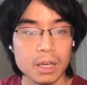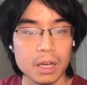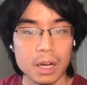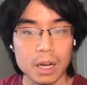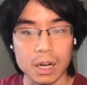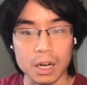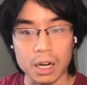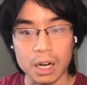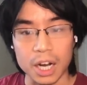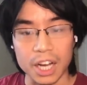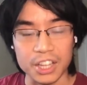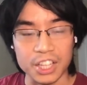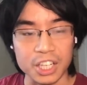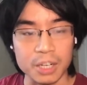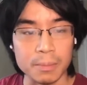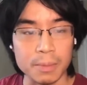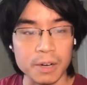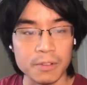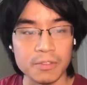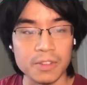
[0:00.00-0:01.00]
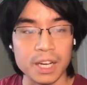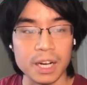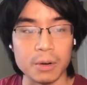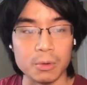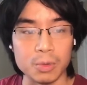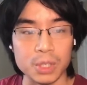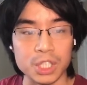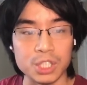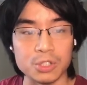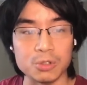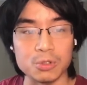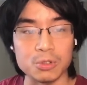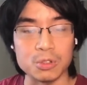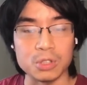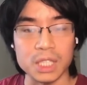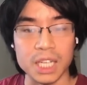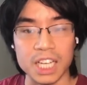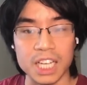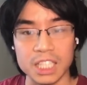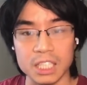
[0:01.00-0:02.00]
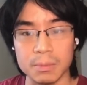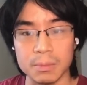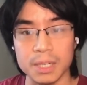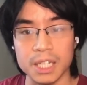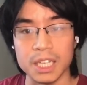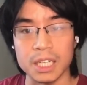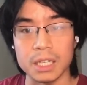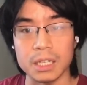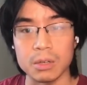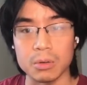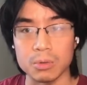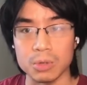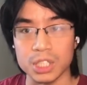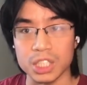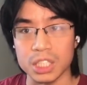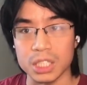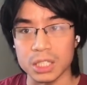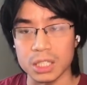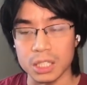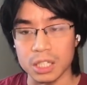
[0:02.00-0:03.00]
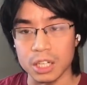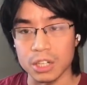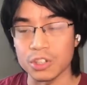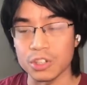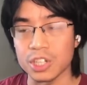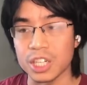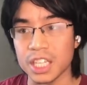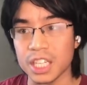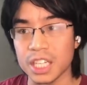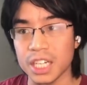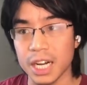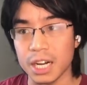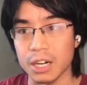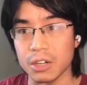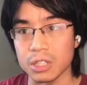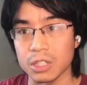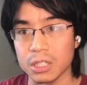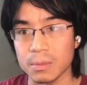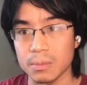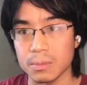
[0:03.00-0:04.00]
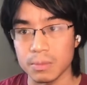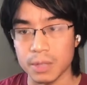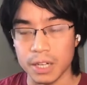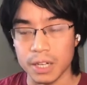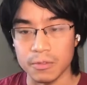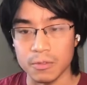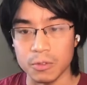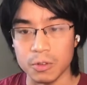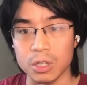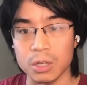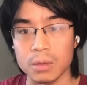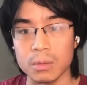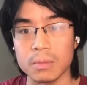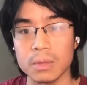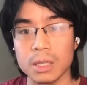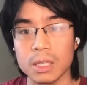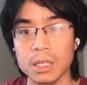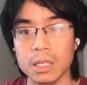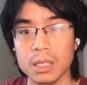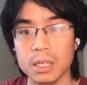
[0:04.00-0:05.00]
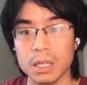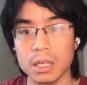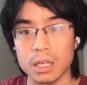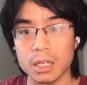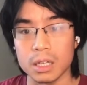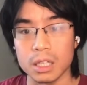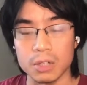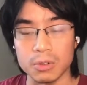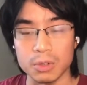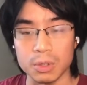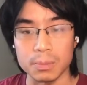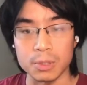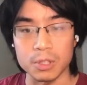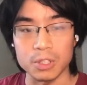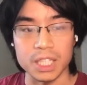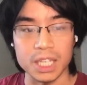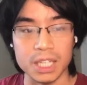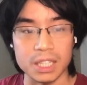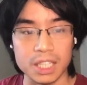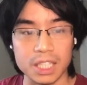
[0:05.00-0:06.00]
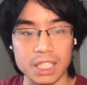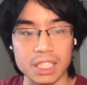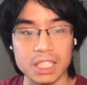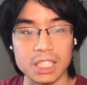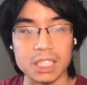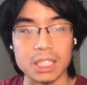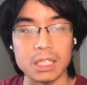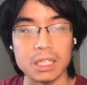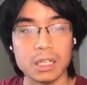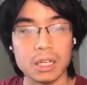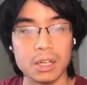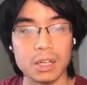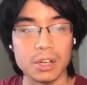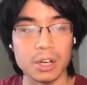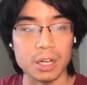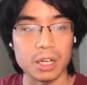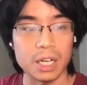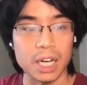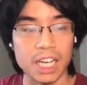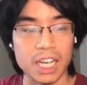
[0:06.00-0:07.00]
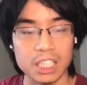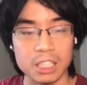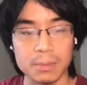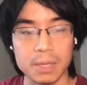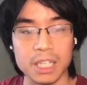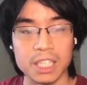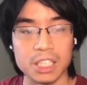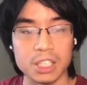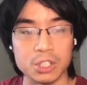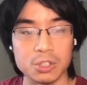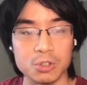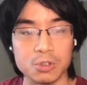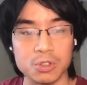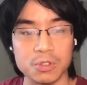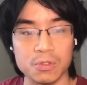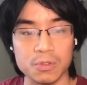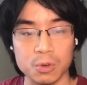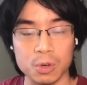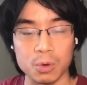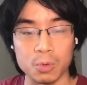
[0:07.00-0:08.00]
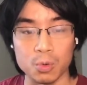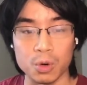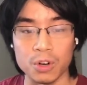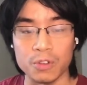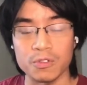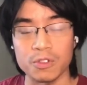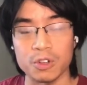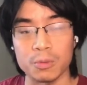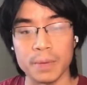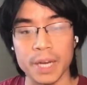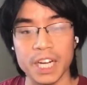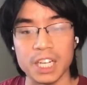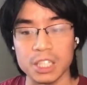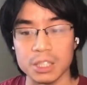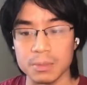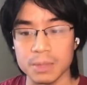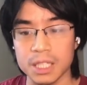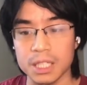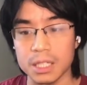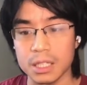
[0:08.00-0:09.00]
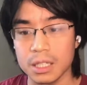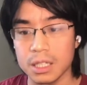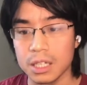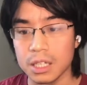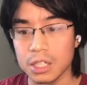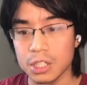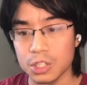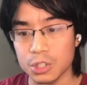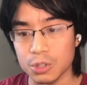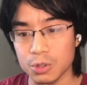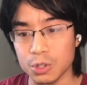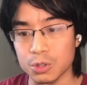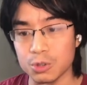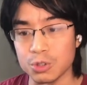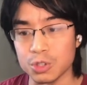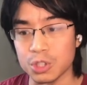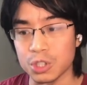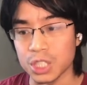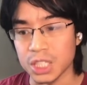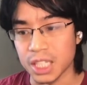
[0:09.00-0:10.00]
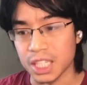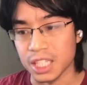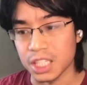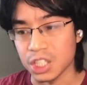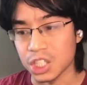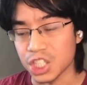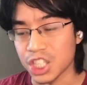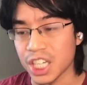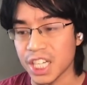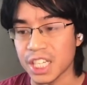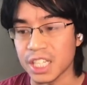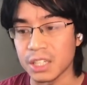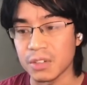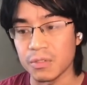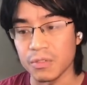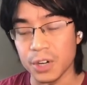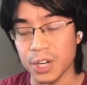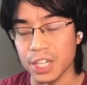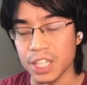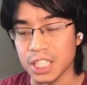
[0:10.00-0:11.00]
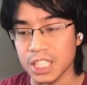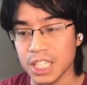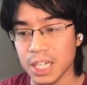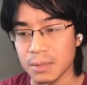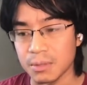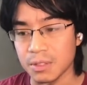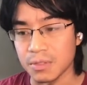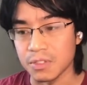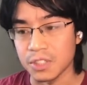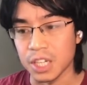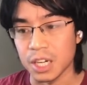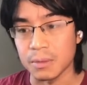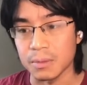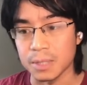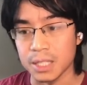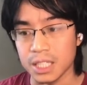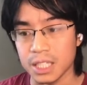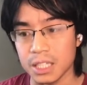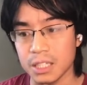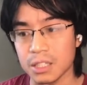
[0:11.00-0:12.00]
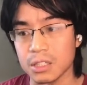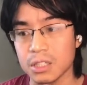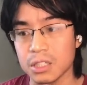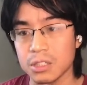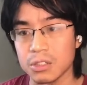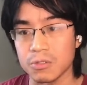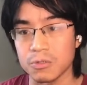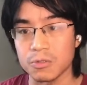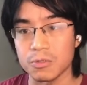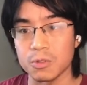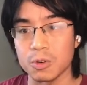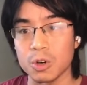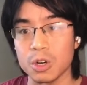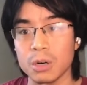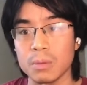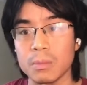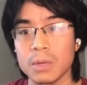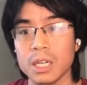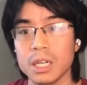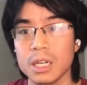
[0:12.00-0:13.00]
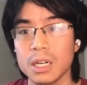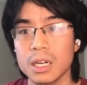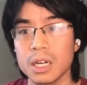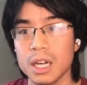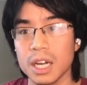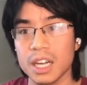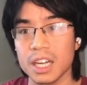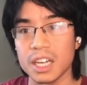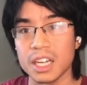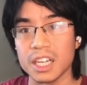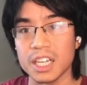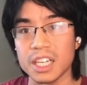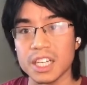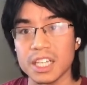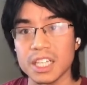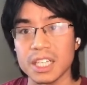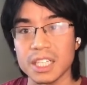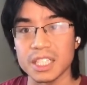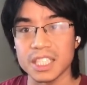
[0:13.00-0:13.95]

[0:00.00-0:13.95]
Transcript: And then above that, we use Azkaban, which is another in-house platform that we built at LinkedIn. Azkaban is used for workflow management. So users can chain various types of jobs together to form a